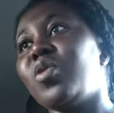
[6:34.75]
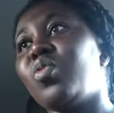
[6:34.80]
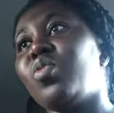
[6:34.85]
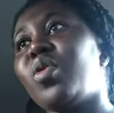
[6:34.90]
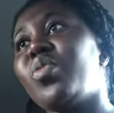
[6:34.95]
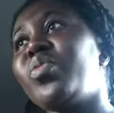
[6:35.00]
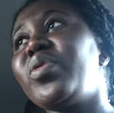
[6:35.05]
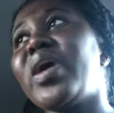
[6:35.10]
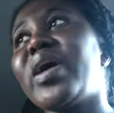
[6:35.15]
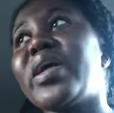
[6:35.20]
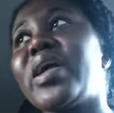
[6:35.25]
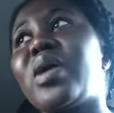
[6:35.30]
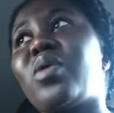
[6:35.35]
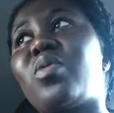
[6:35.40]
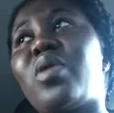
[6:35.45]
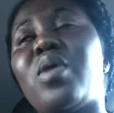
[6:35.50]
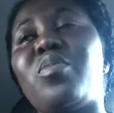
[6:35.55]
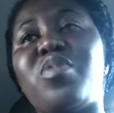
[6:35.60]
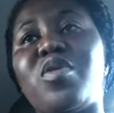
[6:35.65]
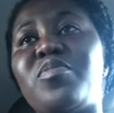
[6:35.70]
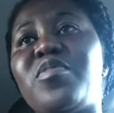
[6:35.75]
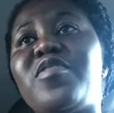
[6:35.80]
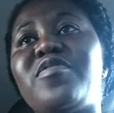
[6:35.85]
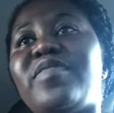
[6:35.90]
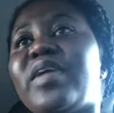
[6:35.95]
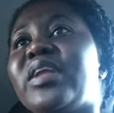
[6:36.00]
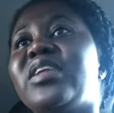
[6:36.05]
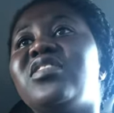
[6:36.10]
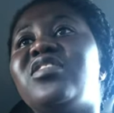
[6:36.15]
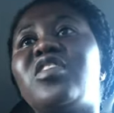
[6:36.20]
Well, we are ye crampo min
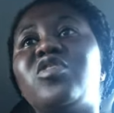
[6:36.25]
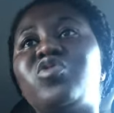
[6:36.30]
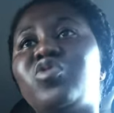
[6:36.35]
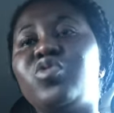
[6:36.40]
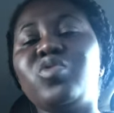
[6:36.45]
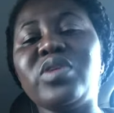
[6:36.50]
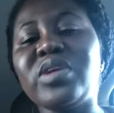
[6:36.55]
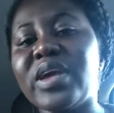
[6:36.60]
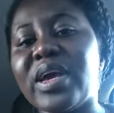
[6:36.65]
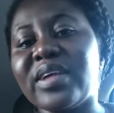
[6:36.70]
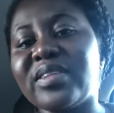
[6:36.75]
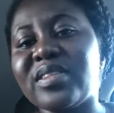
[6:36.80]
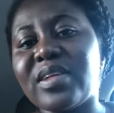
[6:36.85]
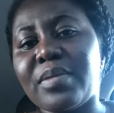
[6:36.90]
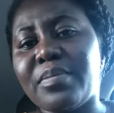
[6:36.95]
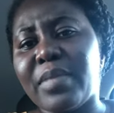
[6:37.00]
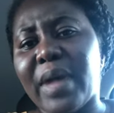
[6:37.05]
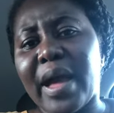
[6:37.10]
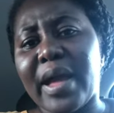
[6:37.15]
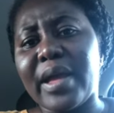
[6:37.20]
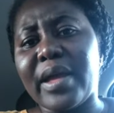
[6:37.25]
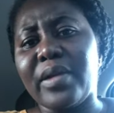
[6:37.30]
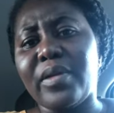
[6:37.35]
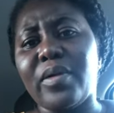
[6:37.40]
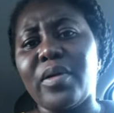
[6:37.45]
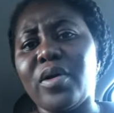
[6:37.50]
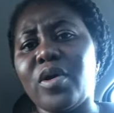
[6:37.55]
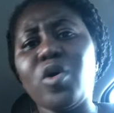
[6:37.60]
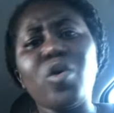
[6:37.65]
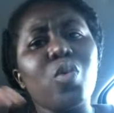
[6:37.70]
fan is 2 years, and my
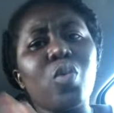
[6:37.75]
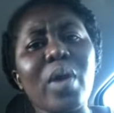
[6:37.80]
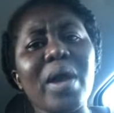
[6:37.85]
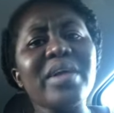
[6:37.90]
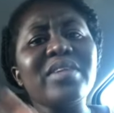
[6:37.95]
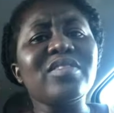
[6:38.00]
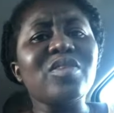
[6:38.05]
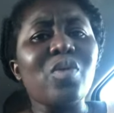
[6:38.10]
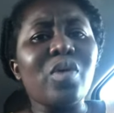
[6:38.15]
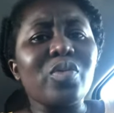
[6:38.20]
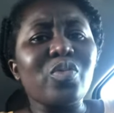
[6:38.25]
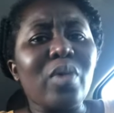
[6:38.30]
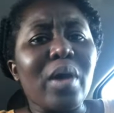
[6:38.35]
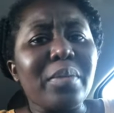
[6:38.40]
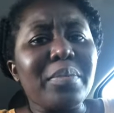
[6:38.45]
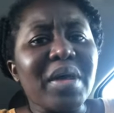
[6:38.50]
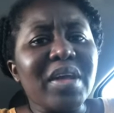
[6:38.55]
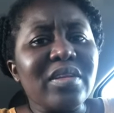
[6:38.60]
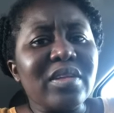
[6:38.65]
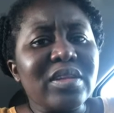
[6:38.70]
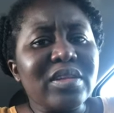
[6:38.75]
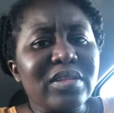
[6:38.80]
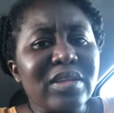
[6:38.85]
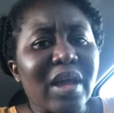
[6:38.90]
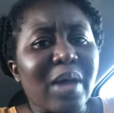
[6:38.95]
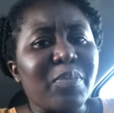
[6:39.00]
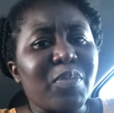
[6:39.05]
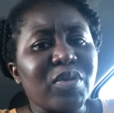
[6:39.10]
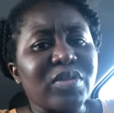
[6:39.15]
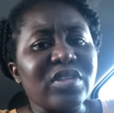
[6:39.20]
no. Why so on one bed
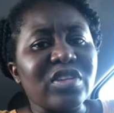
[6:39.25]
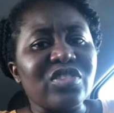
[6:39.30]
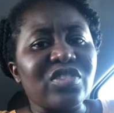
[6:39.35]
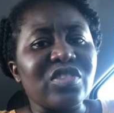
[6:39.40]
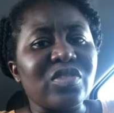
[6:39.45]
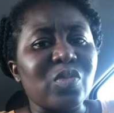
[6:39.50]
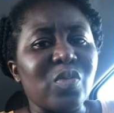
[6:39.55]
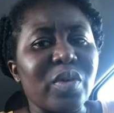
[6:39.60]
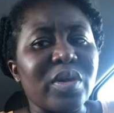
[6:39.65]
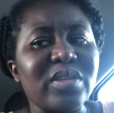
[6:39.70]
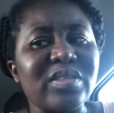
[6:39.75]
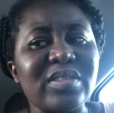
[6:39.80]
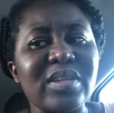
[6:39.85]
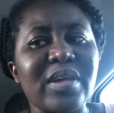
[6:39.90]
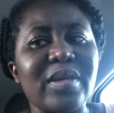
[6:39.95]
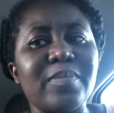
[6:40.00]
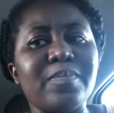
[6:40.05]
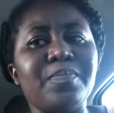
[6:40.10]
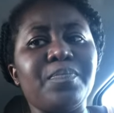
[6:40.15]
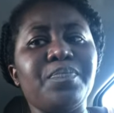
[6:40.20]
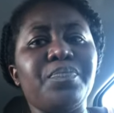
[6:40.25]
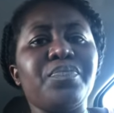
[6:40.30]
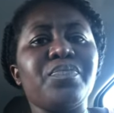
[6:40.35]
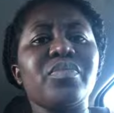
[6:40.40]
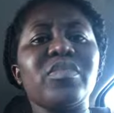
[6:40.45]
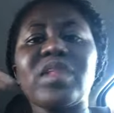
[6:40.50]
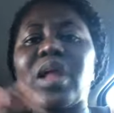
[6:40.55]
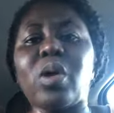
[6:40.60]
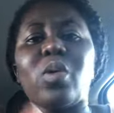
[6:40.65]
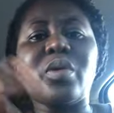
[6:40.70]
near position we say?
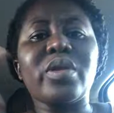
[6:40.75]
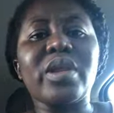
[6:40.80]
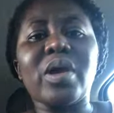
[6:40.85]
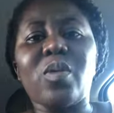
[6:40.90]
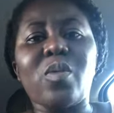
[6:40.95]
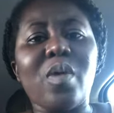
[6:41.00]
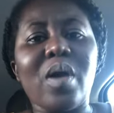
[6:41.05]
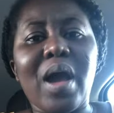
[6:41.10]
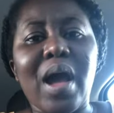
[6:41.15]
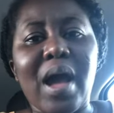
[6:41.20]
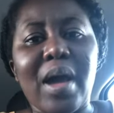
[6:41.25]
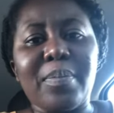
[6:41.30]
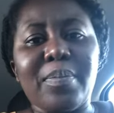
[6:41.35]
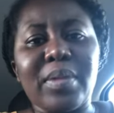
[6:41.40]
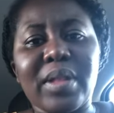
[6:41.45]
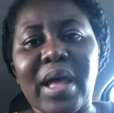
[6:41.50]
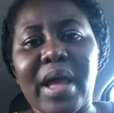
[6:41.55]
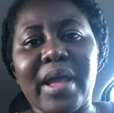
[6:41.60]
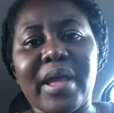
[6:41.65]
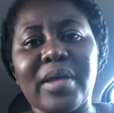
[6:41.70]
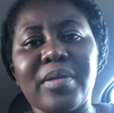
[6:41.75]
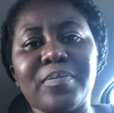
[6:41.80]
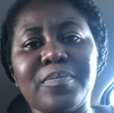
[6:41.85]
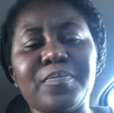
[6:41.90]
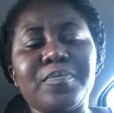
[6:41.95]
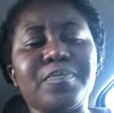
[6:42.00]
Now would them one apply?